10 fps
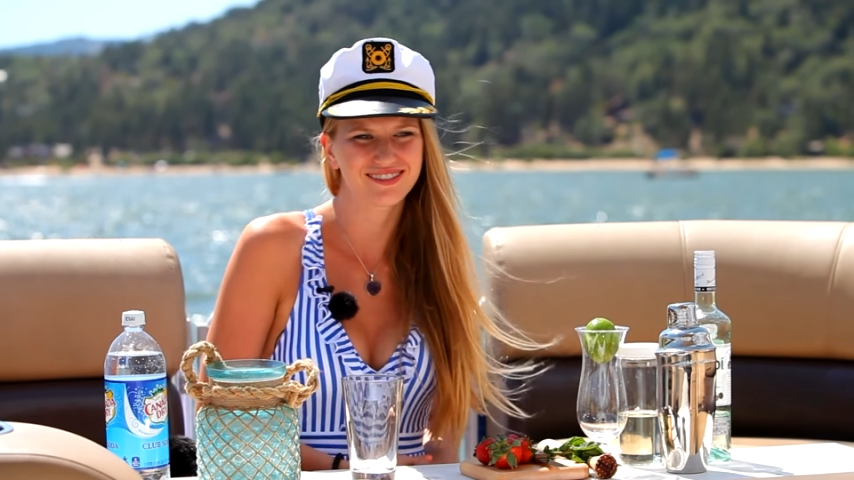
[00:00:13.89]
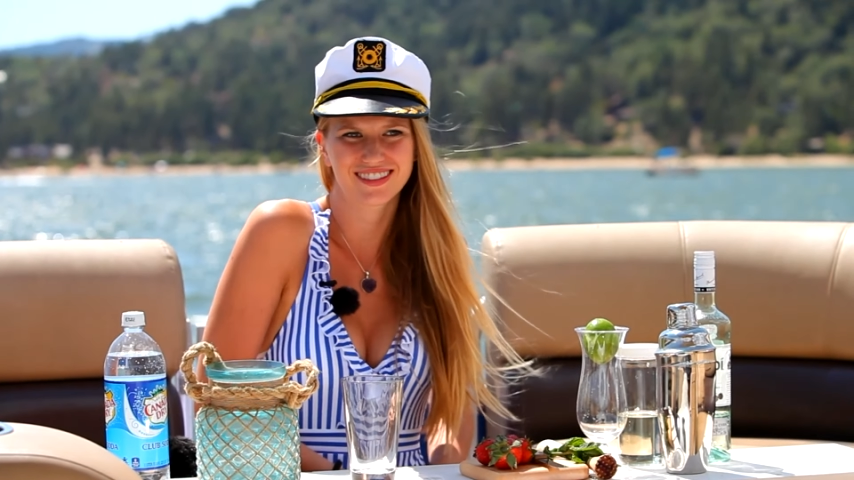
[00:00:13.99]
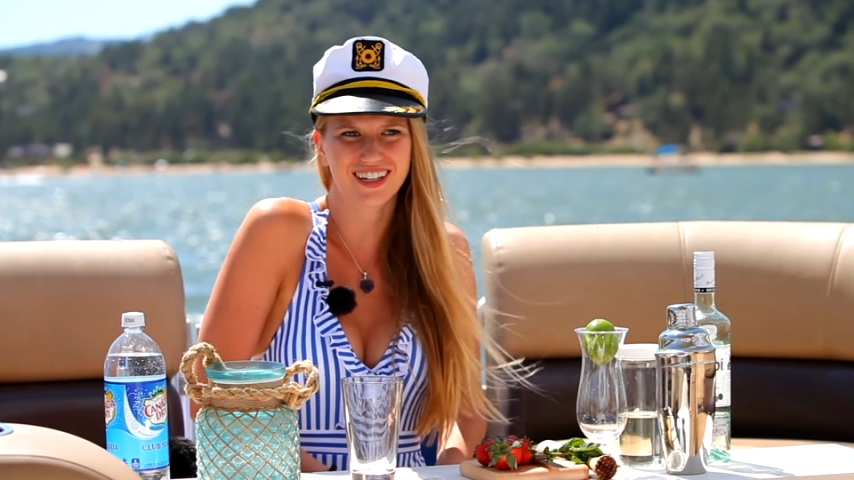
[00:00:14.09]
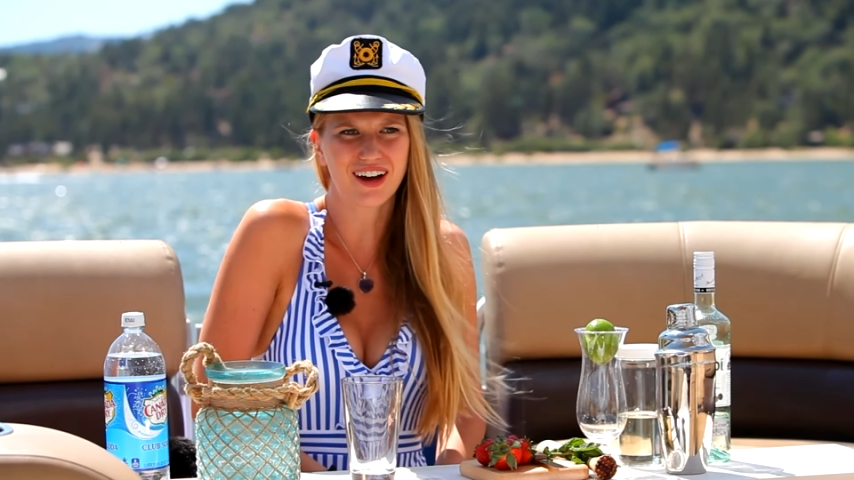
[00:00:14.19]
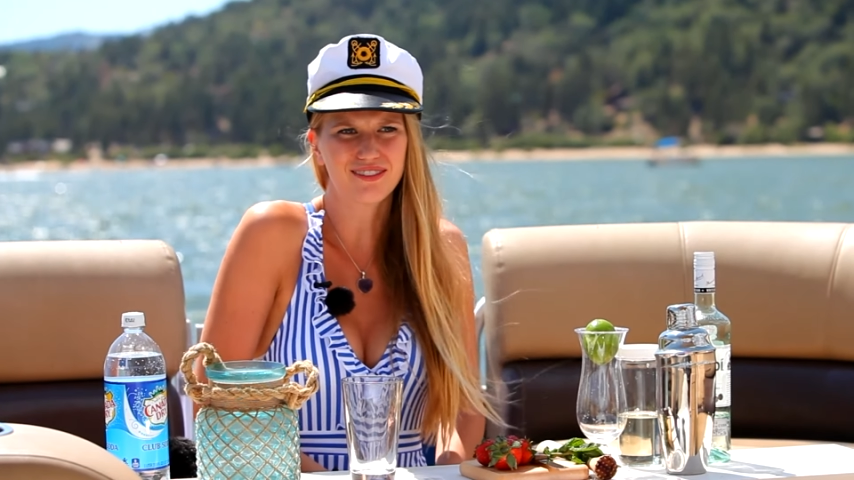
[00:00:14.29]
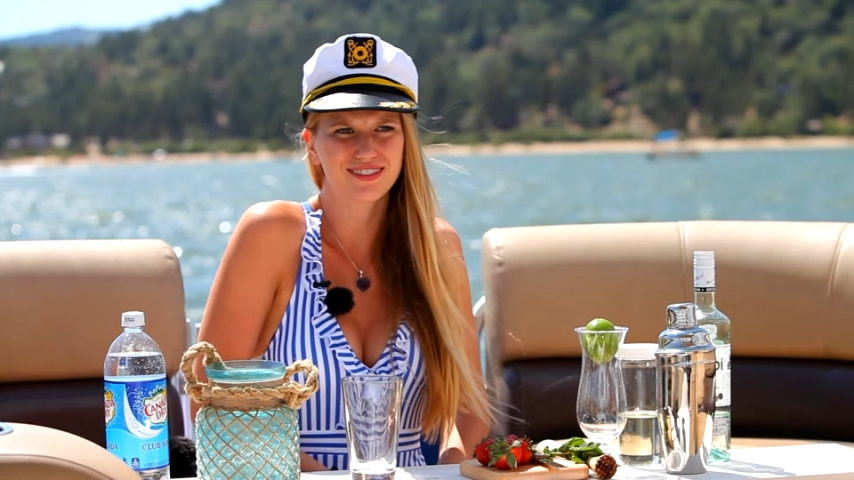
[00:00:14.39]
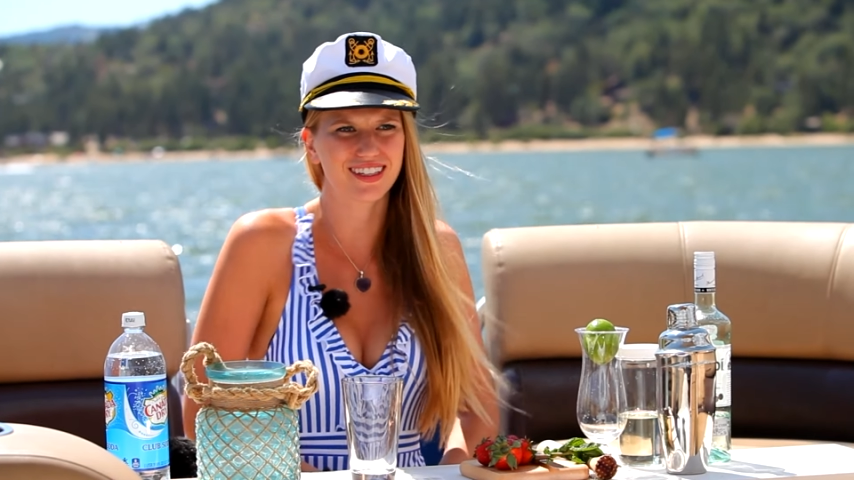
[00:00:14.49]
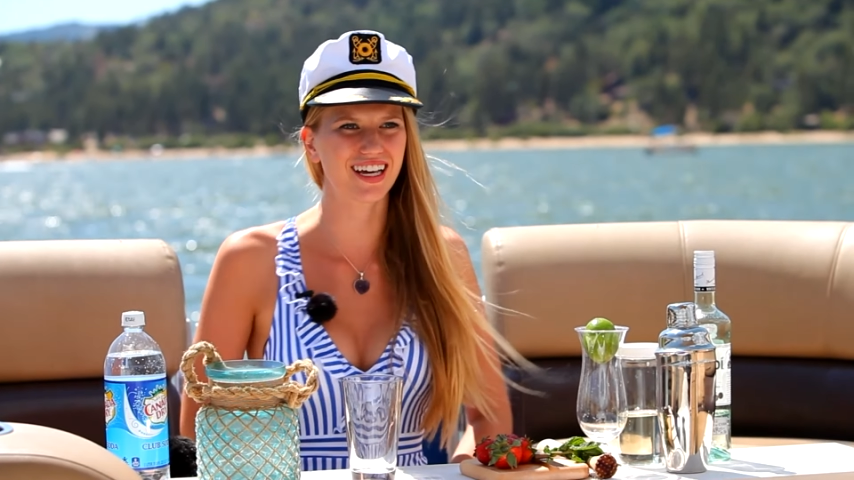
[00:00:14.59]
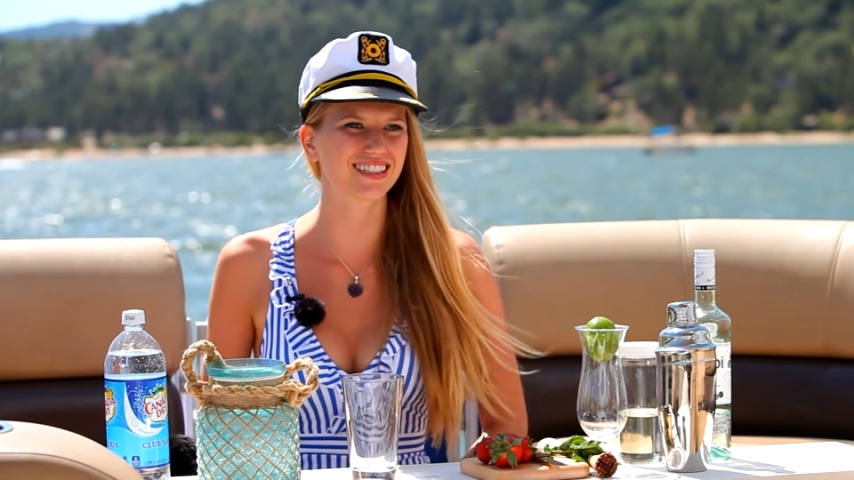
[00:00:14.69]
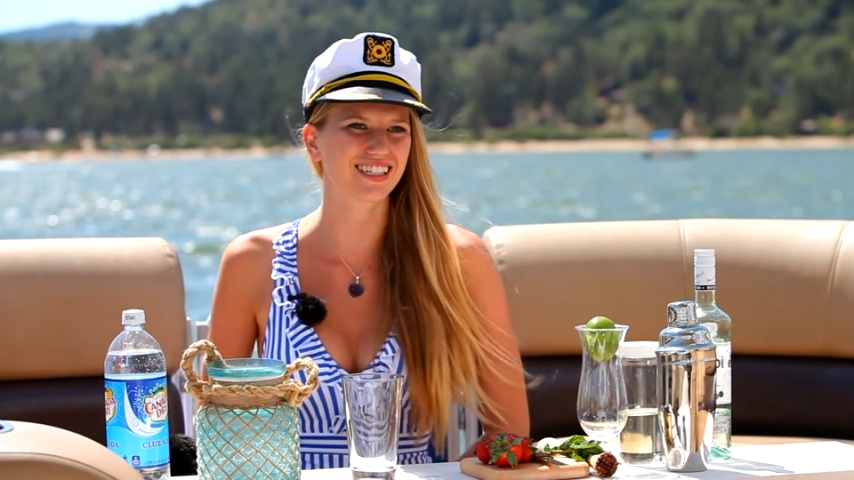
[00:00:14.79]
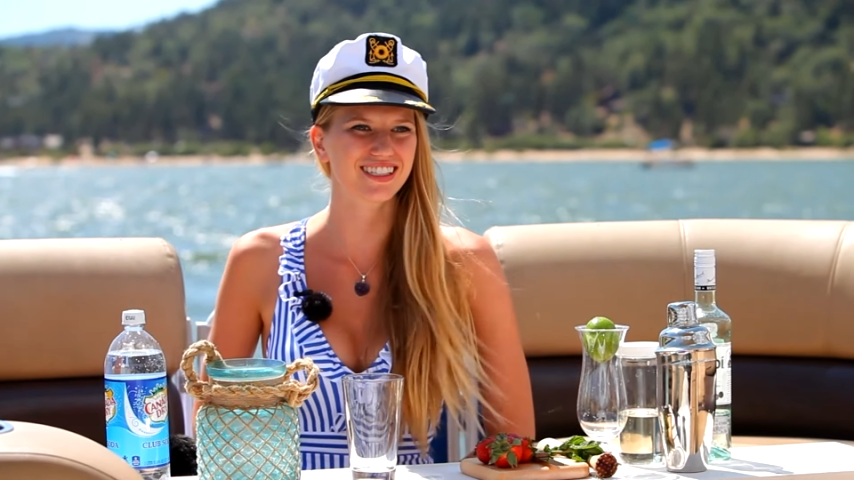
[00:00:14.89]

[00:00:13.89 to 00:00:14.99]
So let's get